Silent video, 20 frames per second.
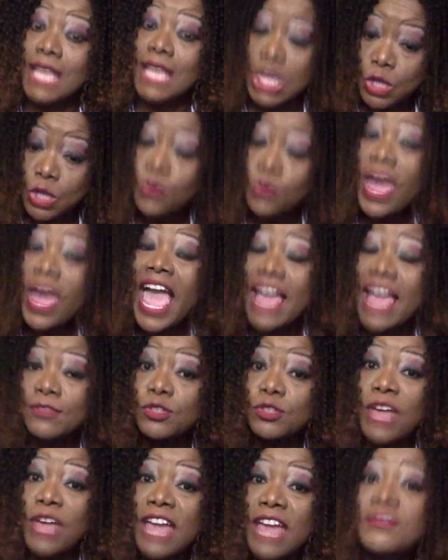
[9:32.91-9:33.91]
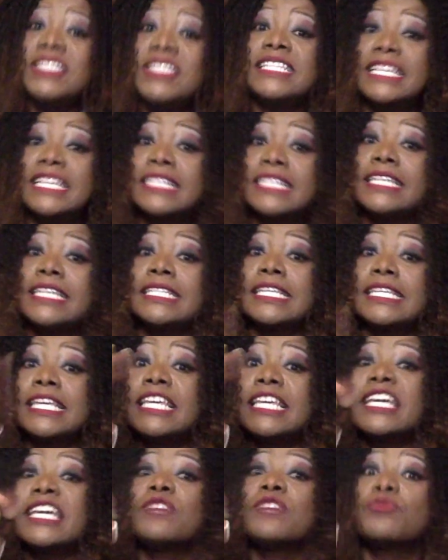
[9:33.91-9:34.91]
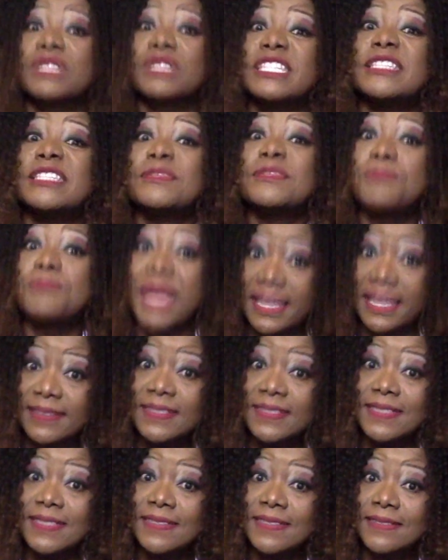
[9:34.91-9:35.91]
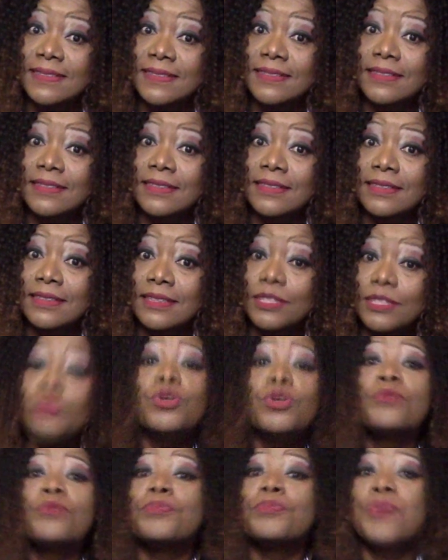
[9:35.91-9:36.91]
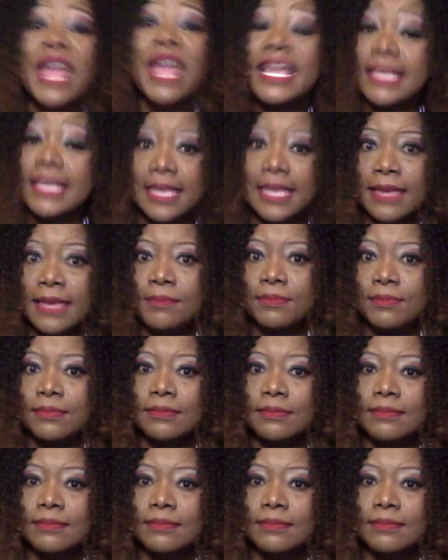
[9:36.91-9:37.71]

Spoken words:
You have to have a dignity he can respect. You don't prank him.